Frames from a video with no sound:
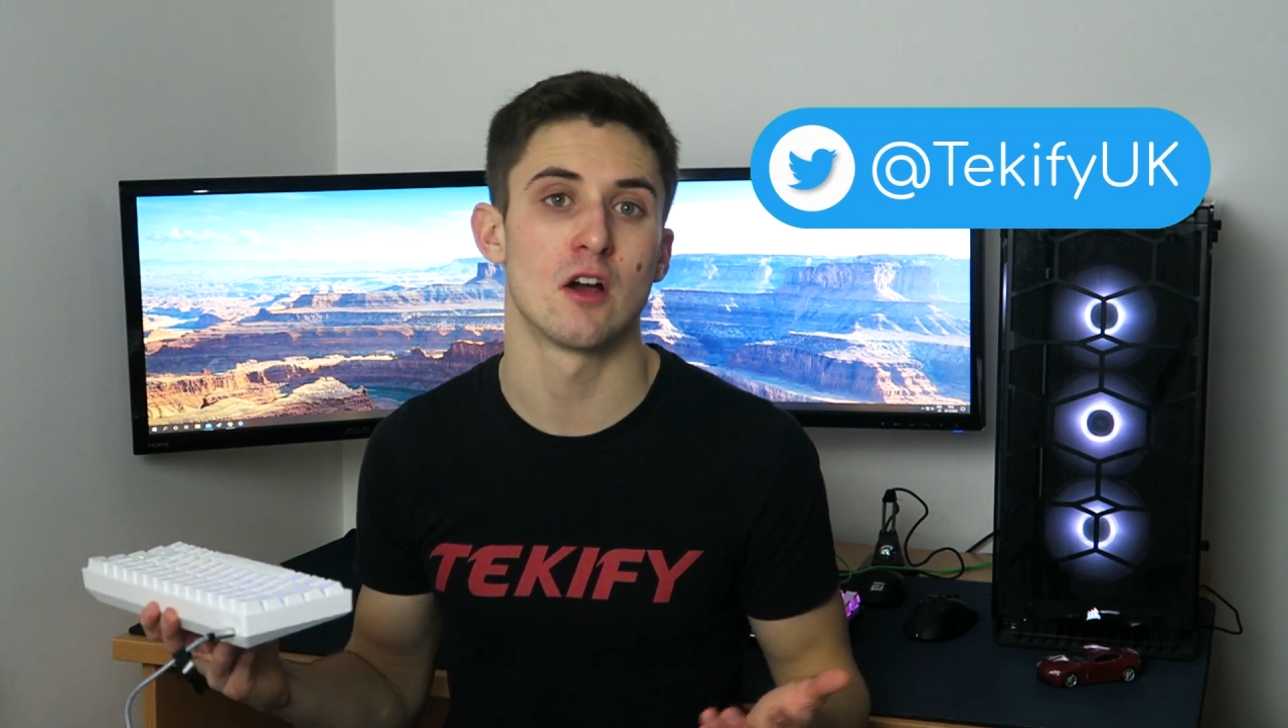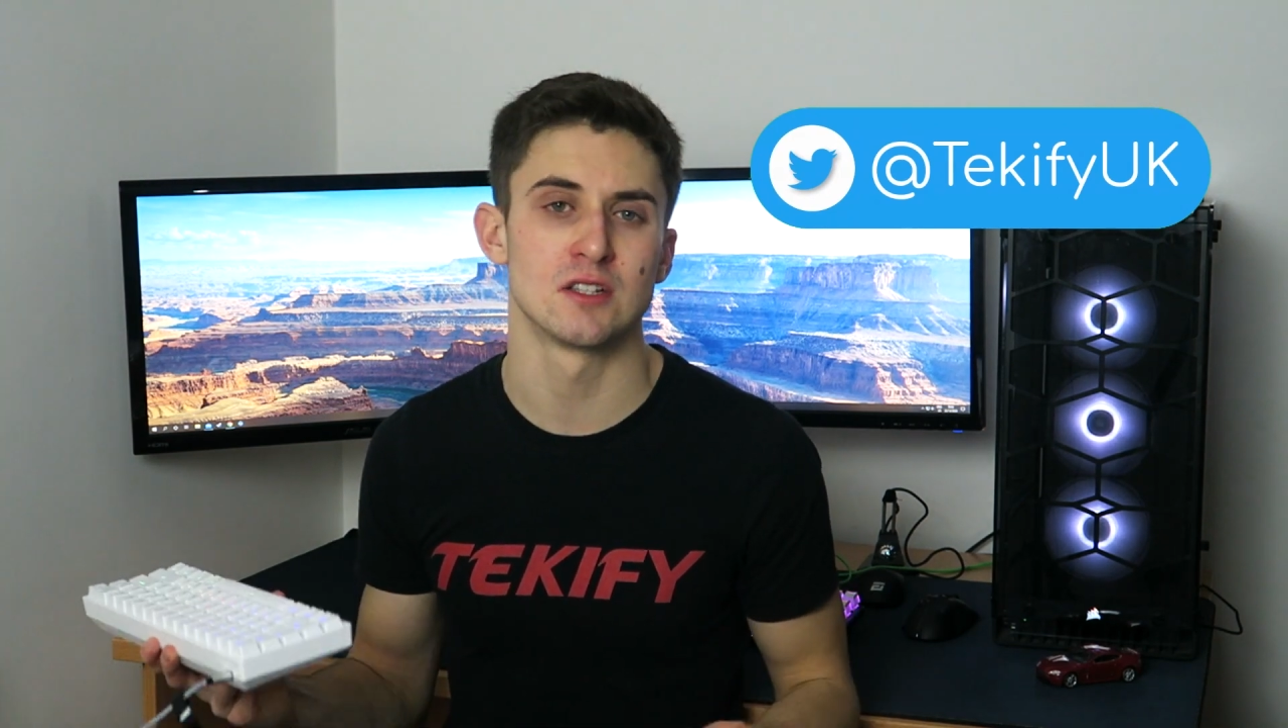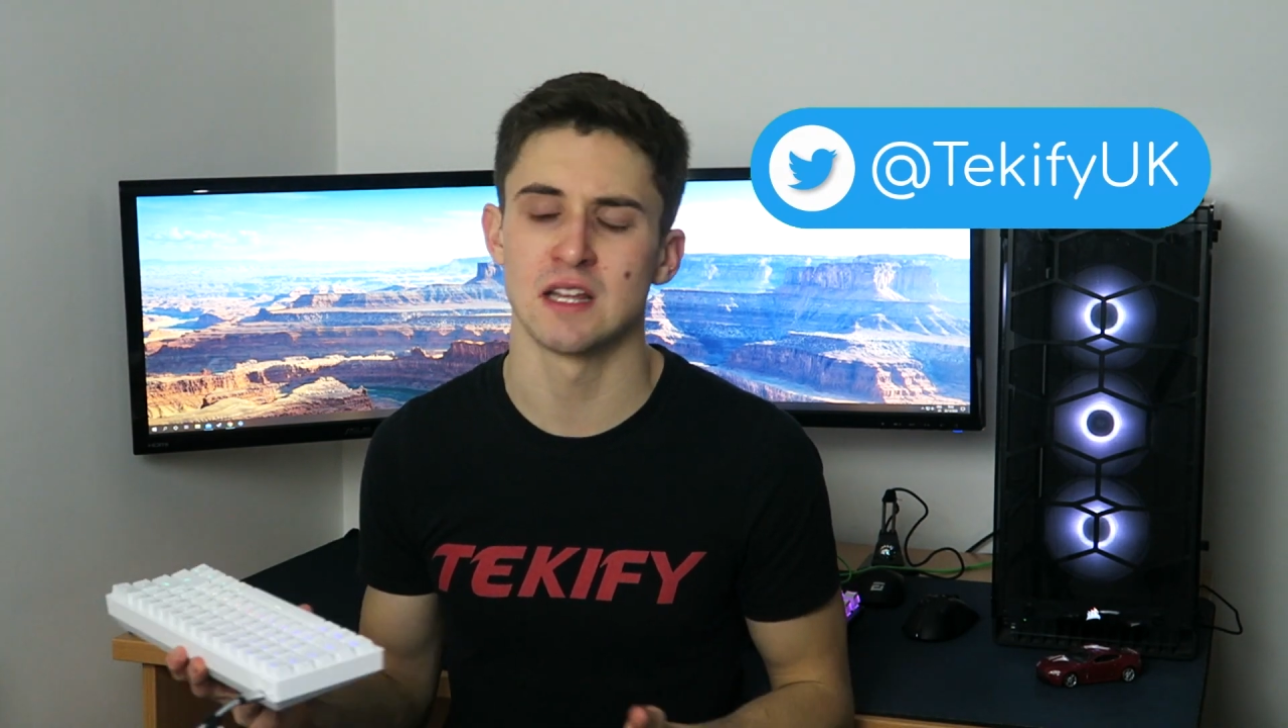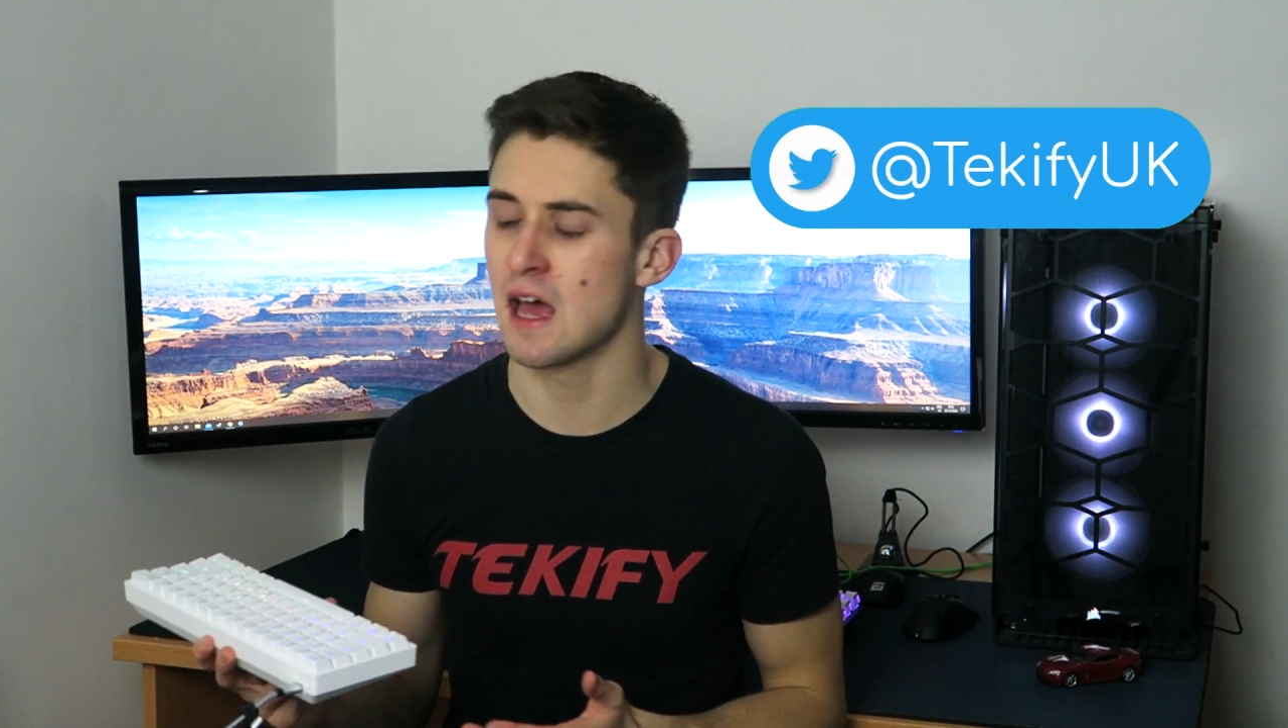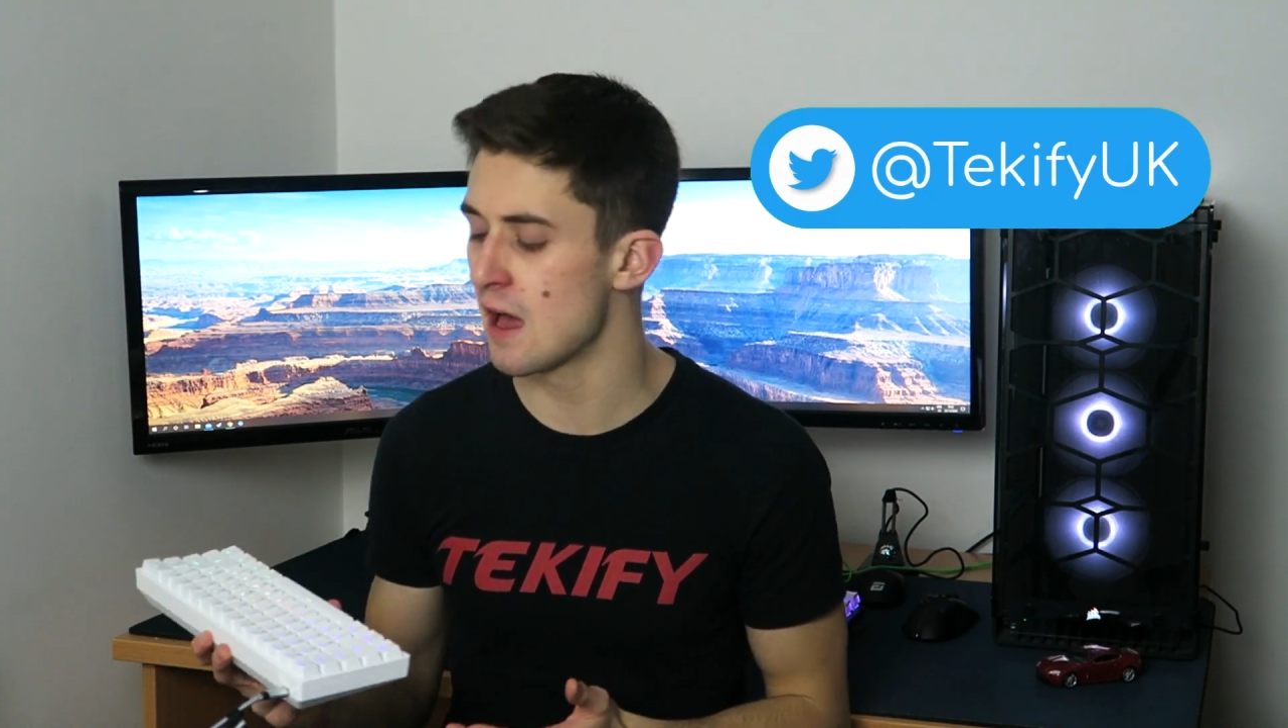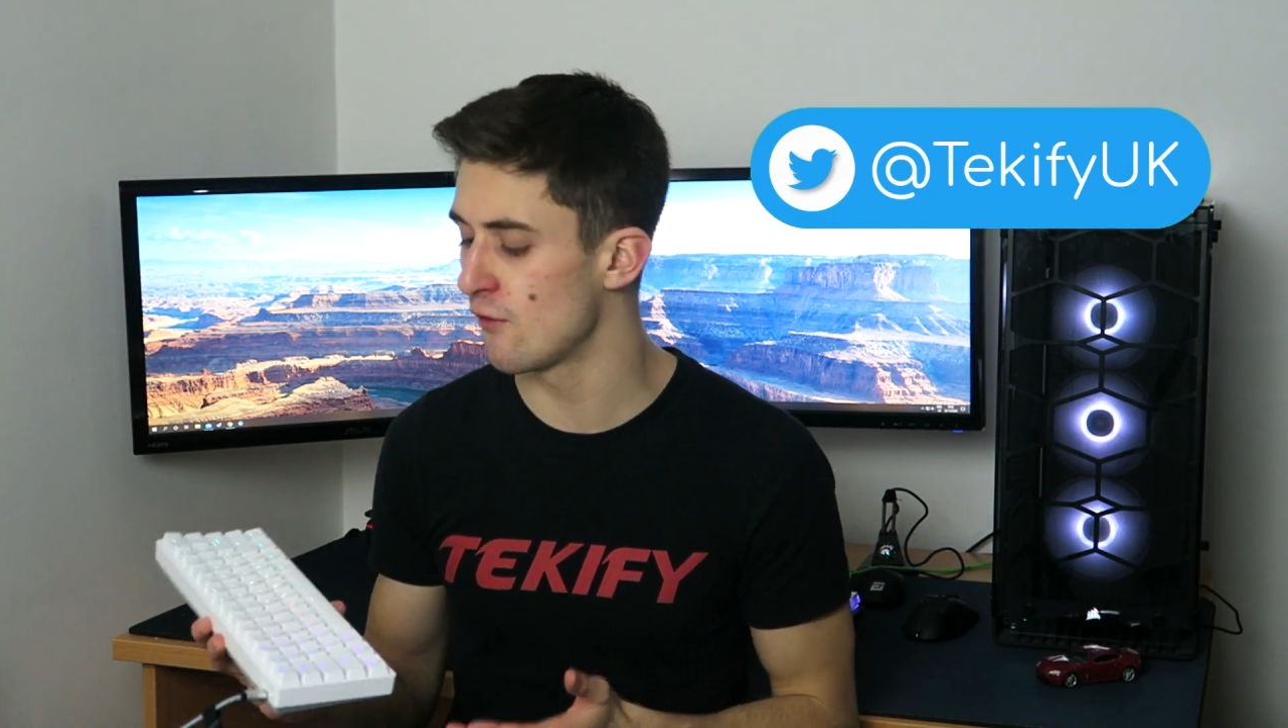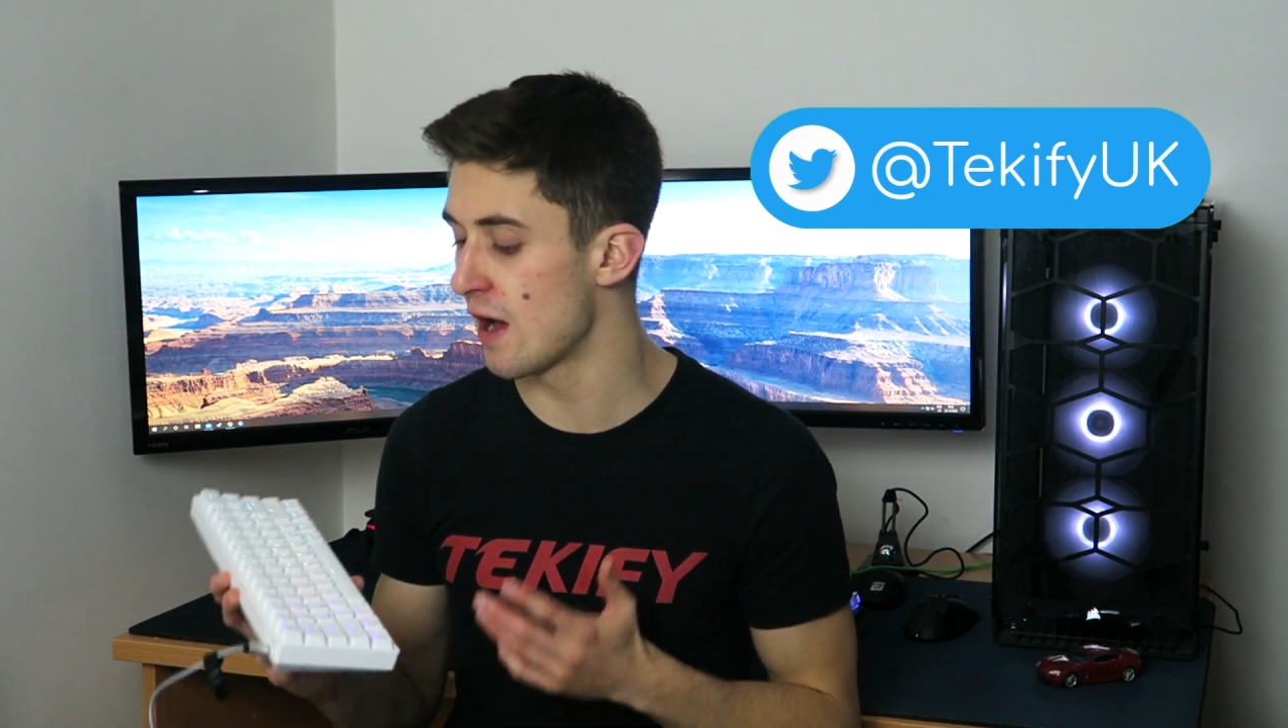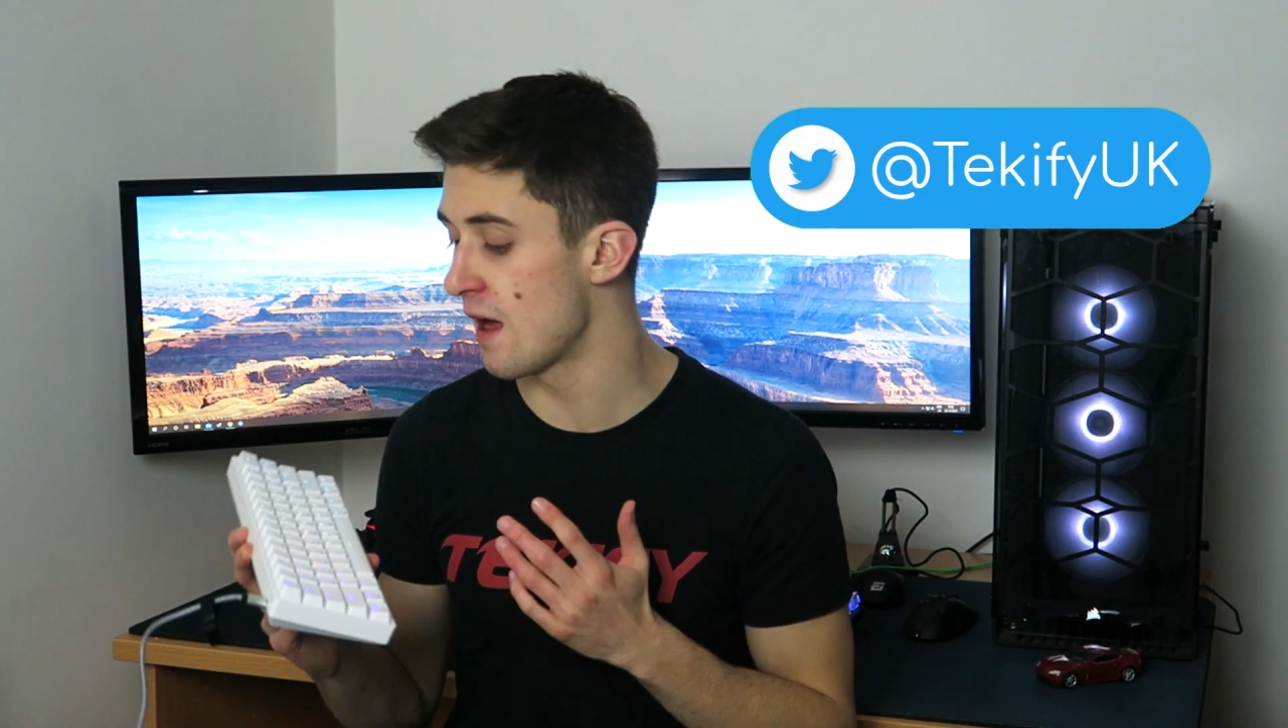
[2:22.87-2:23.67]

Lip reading: nice to have,